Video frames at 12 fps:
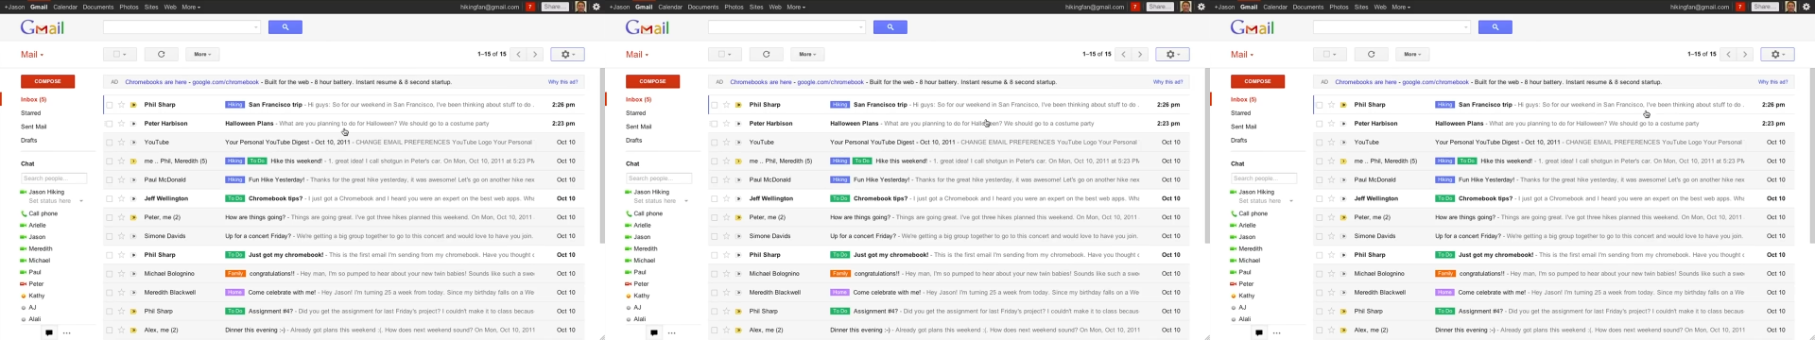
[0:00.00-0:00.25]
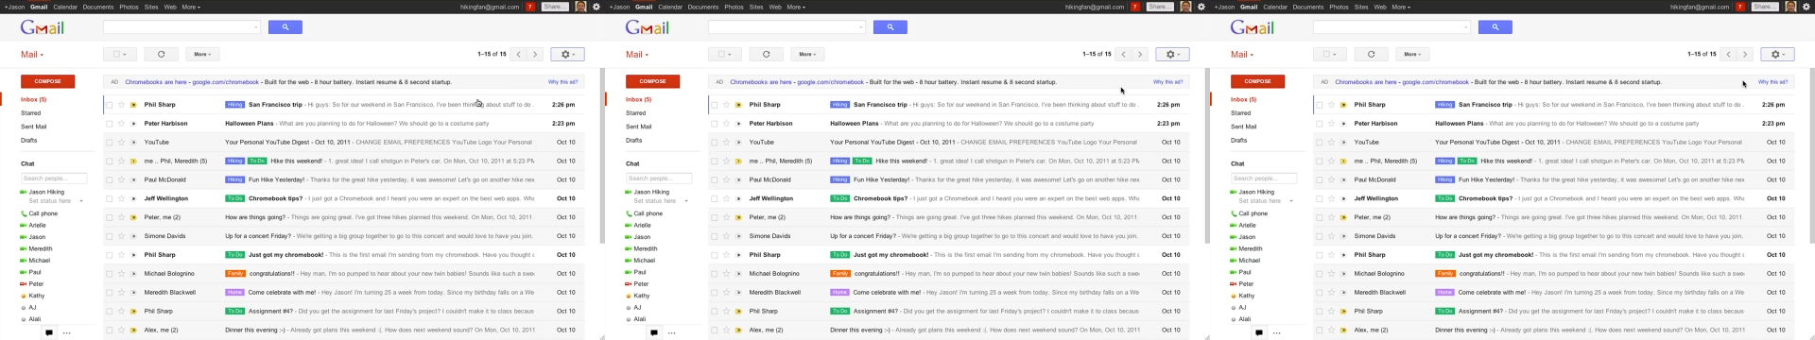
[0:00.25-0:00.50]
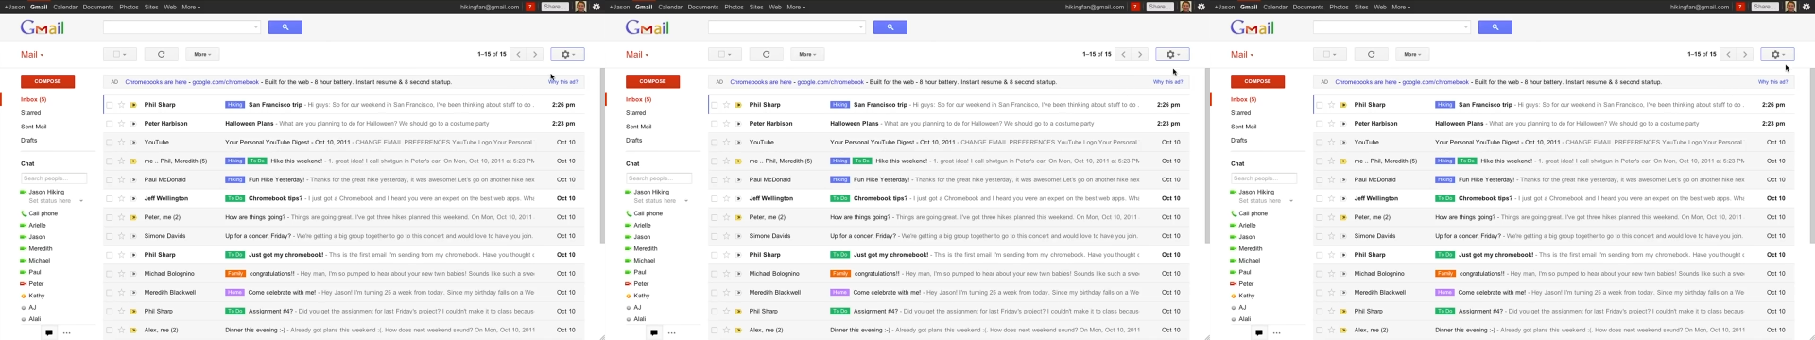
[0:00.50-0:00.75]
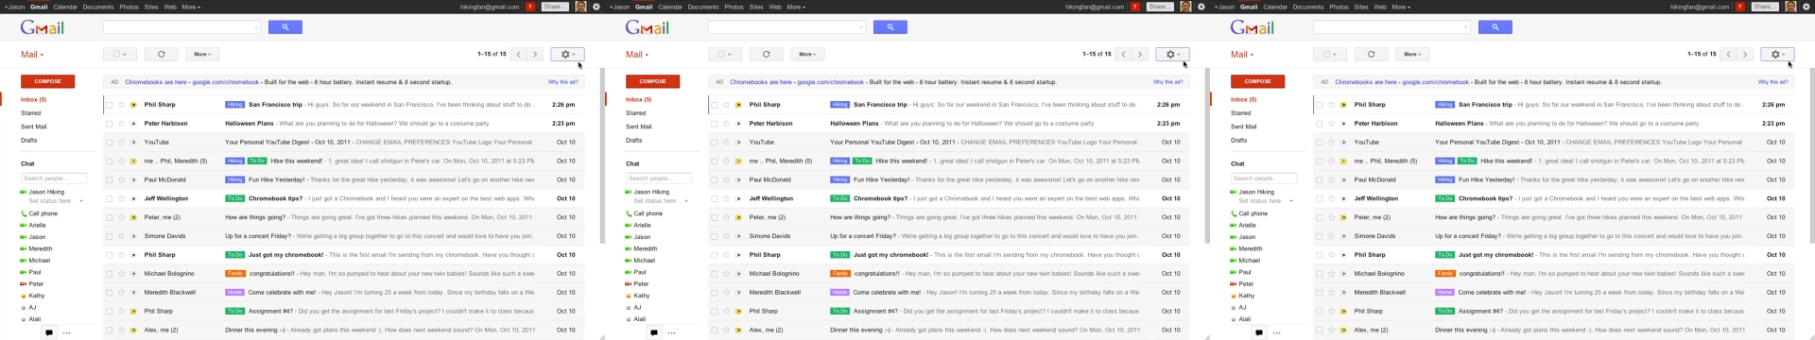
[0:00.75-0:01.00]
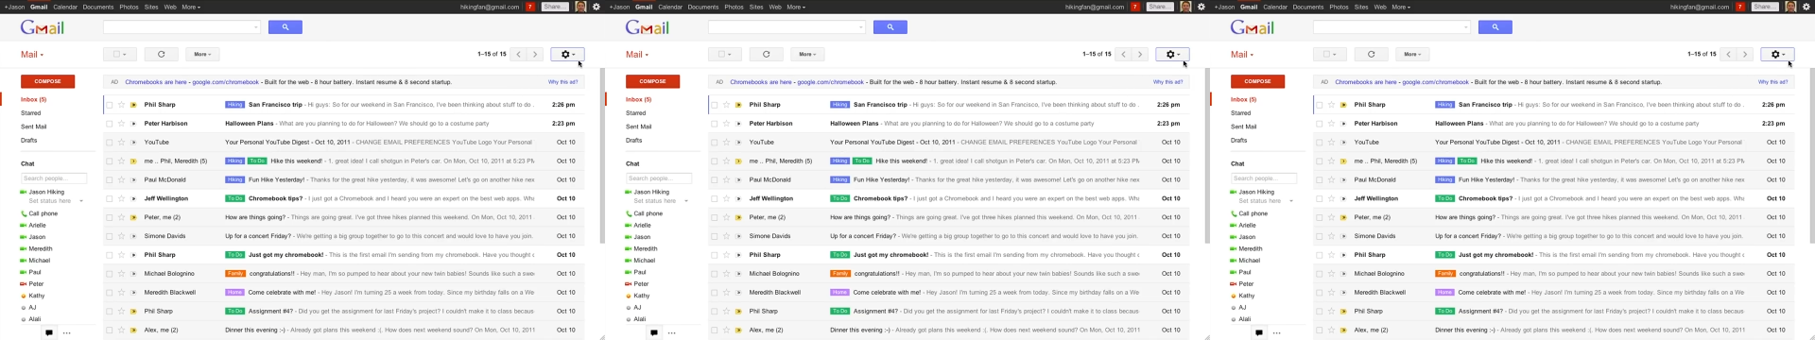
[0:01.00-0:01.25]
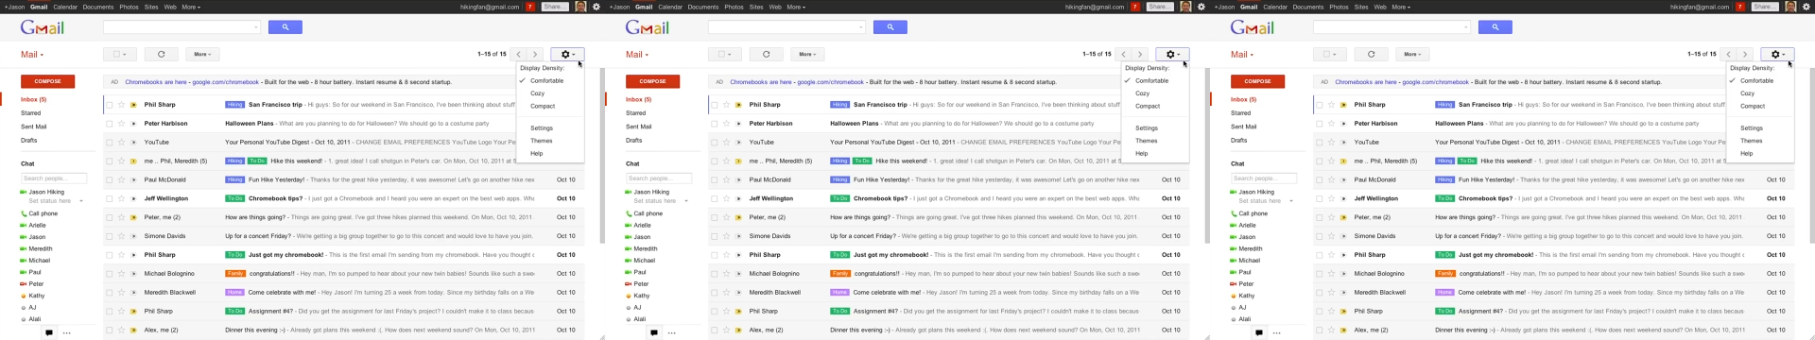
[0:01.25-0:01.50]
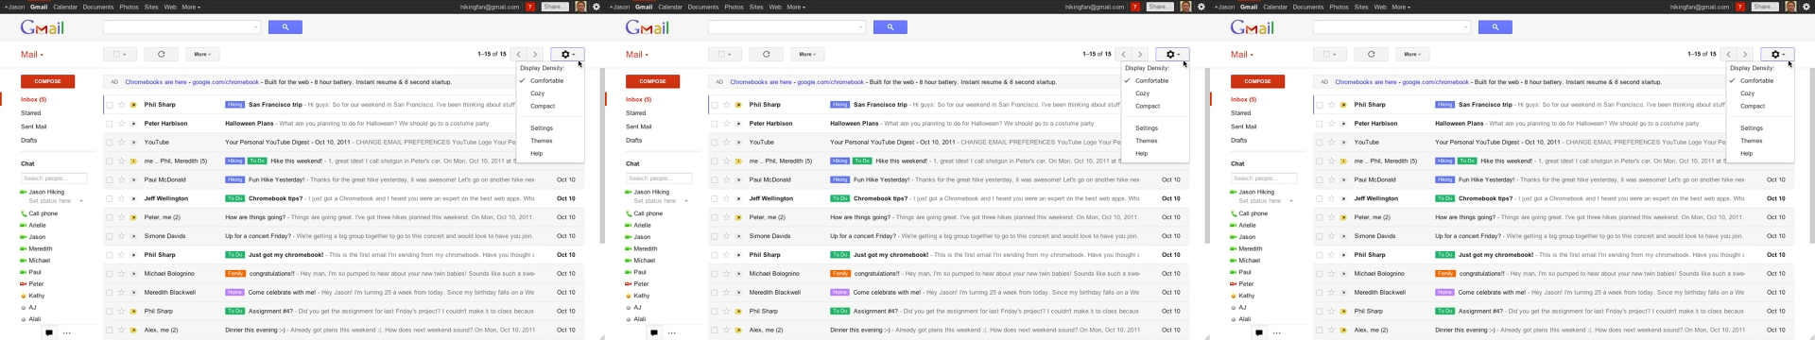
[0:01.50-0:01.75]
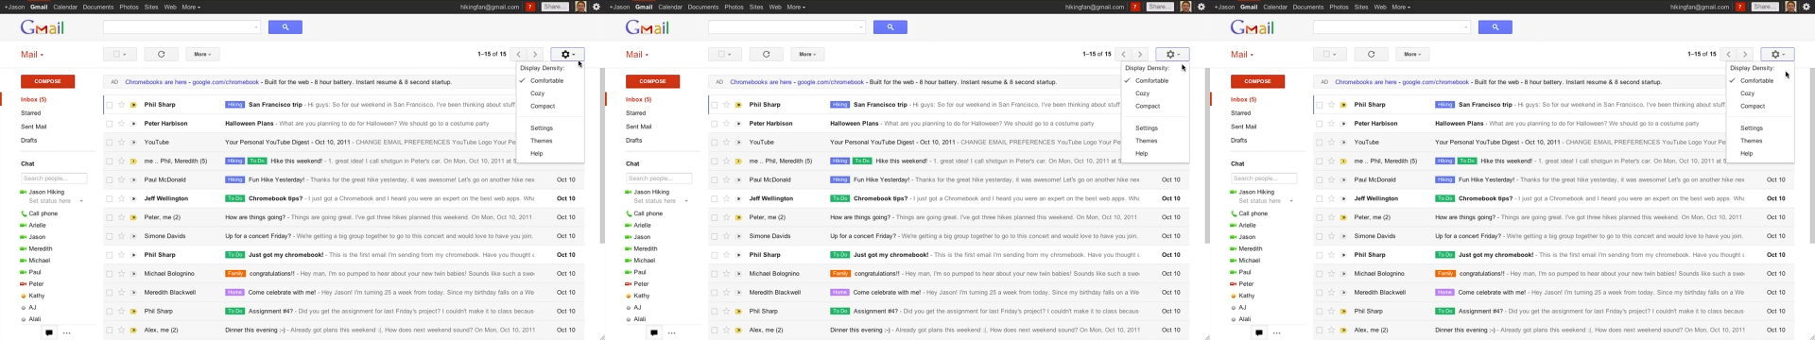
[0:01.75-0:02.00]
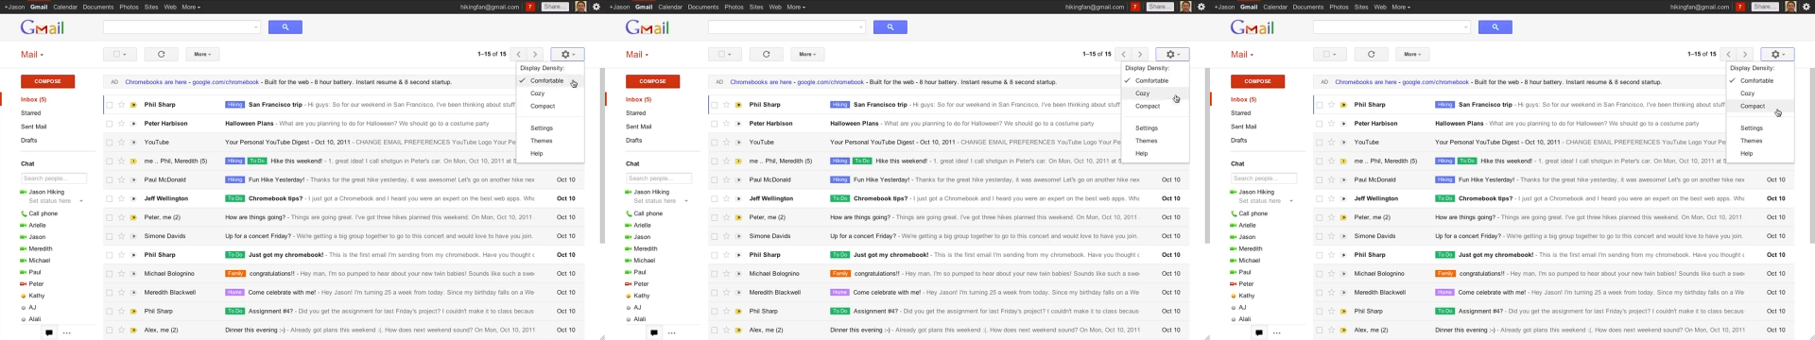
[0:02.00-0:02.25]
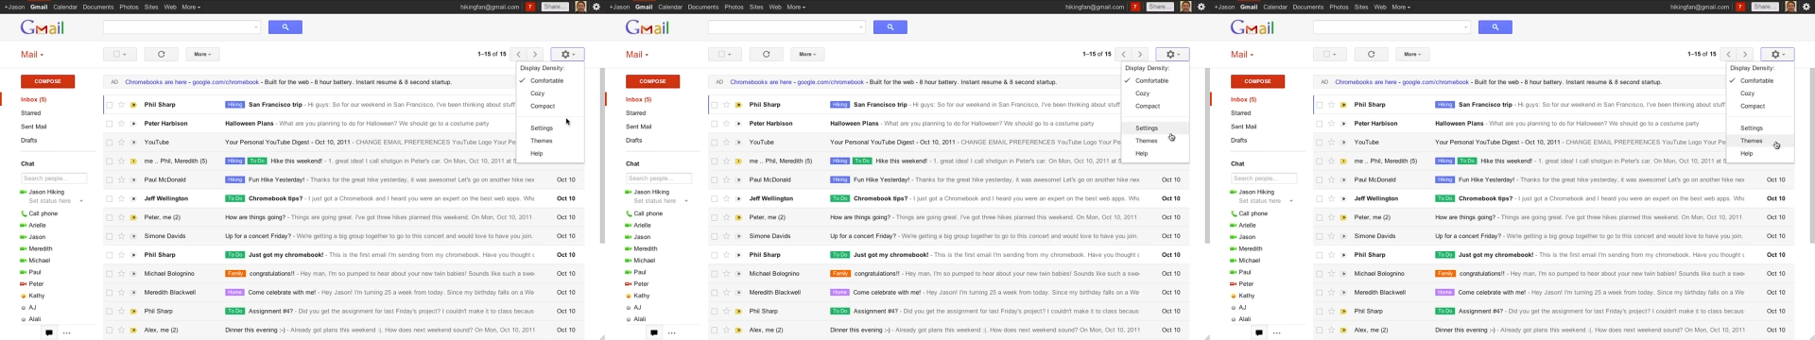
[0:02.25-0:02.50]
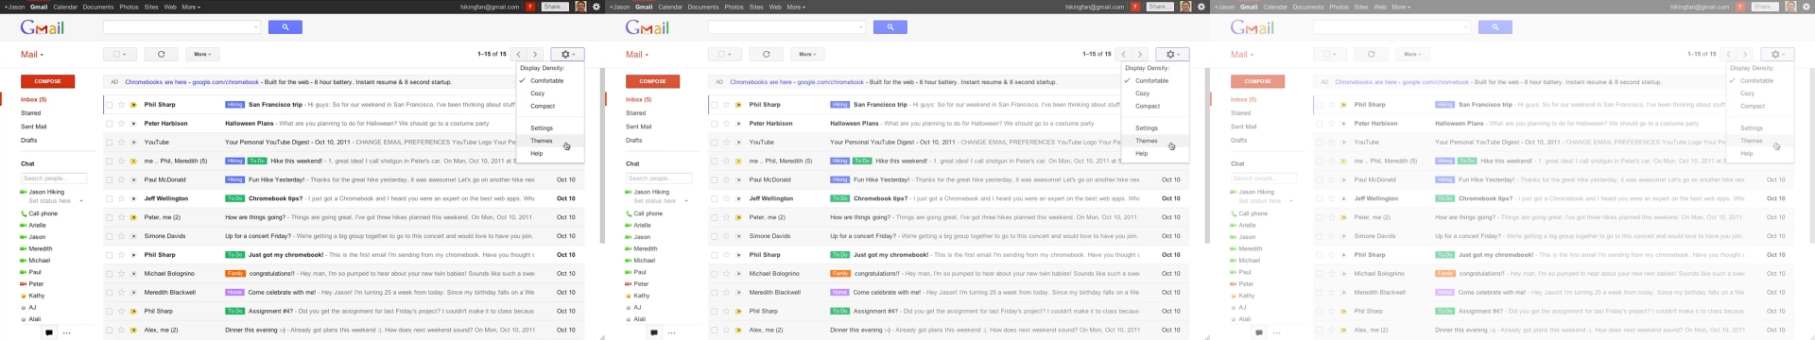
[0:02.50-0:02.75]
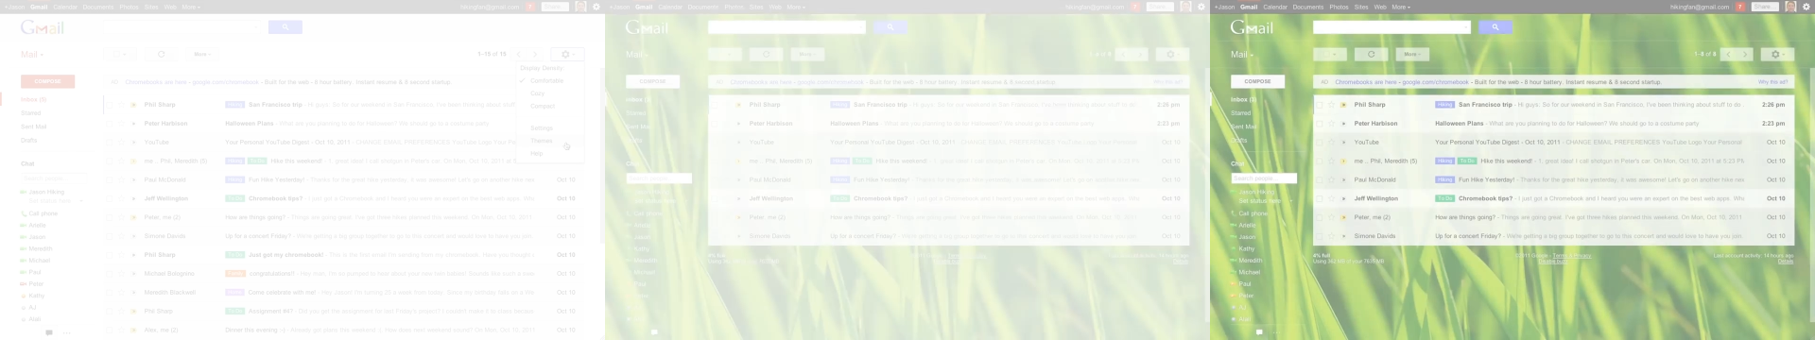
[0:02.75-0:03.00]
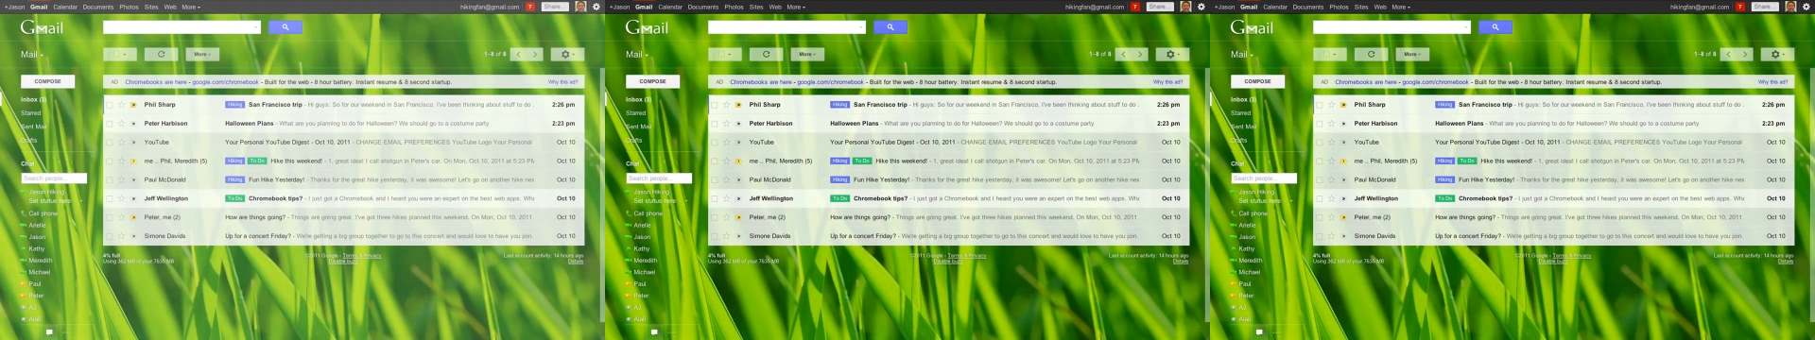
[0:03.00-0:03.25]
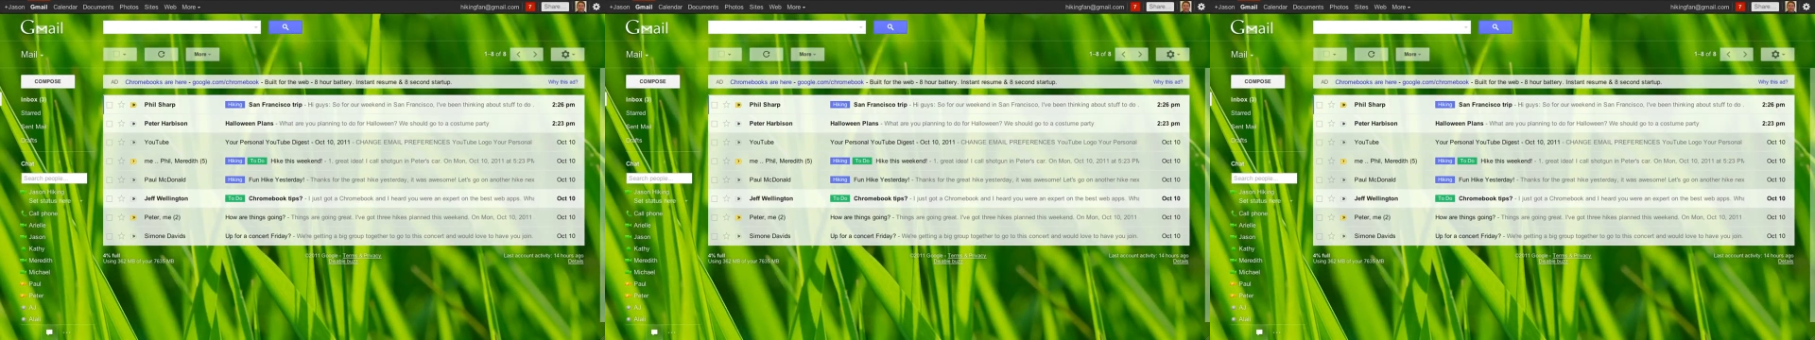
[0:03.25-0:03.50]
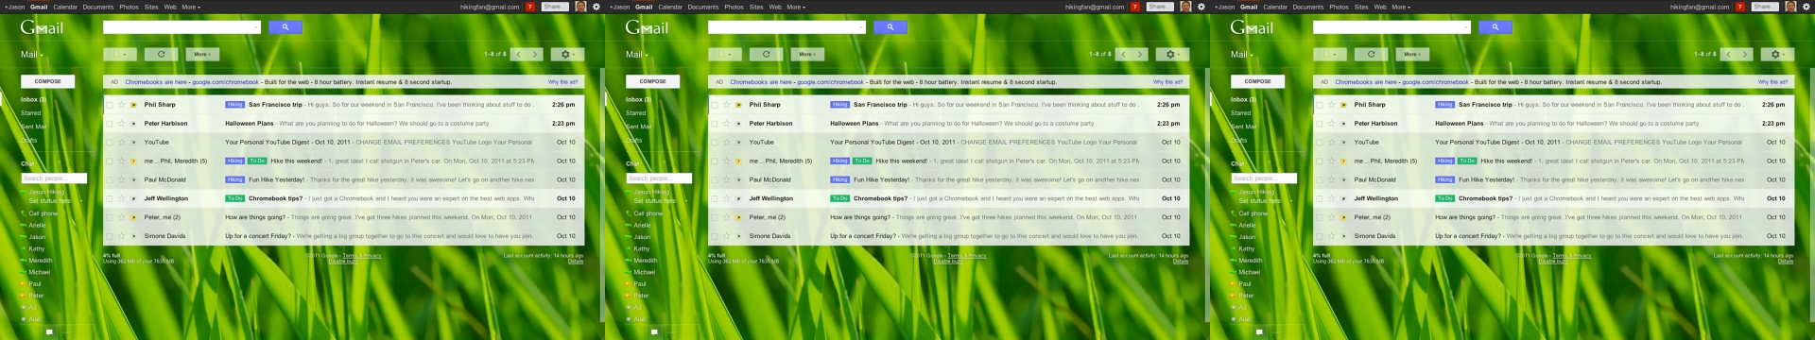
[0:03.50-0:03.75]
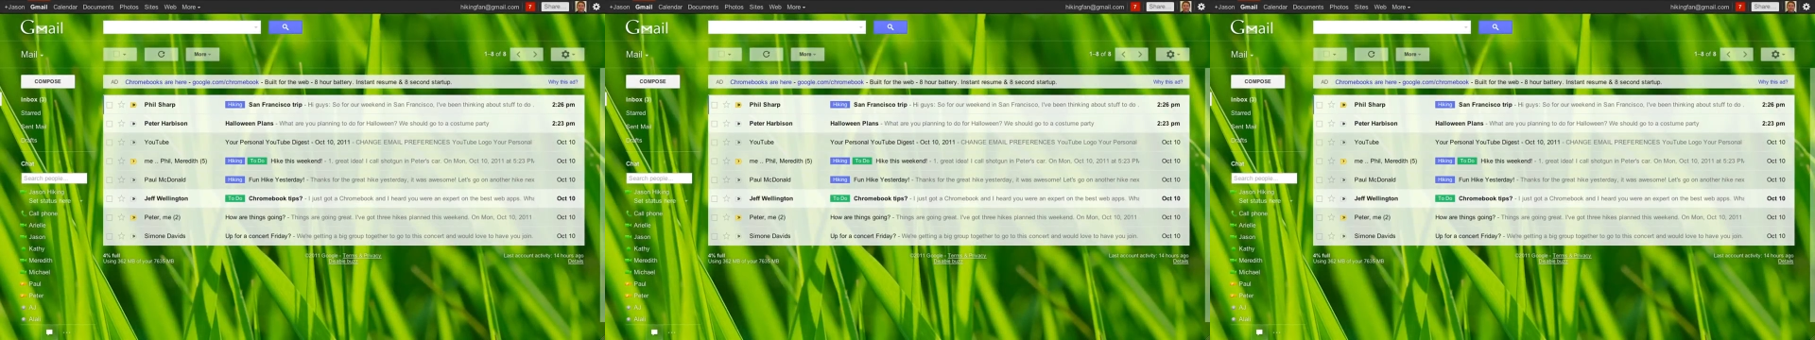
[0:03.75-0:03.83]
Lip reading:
No face is visible, so there are no lips to read.